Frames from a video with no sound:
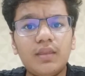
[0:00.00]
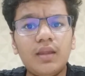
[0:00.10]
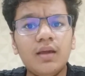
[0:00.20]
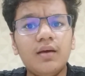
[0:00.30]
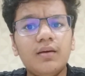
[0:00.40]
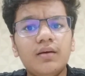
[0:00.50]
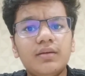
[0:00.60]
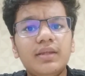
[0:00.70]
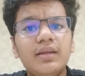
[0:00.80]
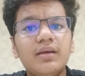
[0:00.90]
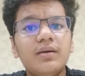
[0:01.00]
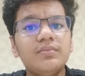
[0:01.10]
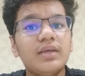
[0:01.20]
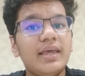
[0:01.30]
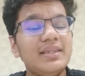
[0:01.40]
Then
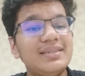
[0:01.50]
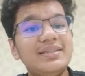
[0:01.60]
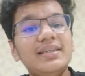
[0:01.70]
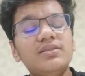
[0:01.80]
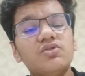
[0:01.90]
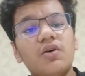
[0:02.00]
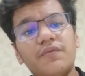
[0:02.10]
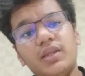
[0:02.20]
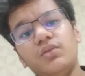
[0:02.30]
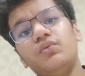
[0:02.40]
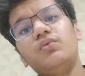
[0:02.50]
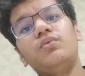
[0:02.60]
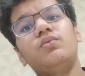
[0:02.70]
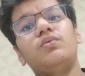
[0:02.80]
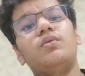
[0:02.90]
come incidents of
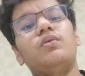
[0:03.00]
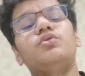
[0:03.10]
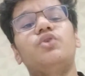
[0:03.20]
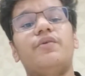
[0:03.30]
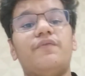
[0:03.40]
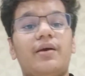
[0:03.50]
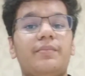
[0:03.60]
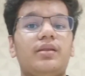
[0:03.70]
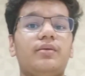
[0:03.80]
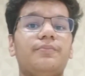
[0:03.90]
Hindu joint family.